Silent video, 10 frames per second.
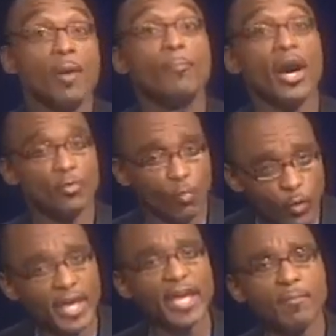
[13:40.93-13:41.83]
but
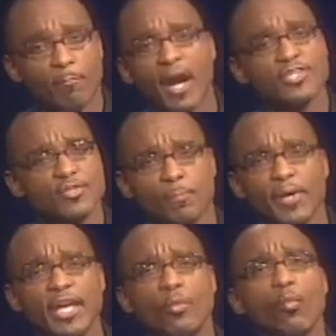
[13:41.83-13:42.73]
we must
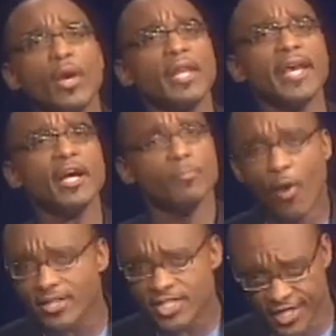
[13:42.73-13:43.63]
be willing
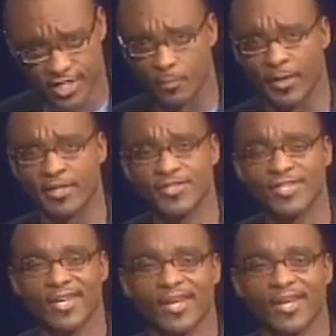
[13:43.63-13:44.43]
participants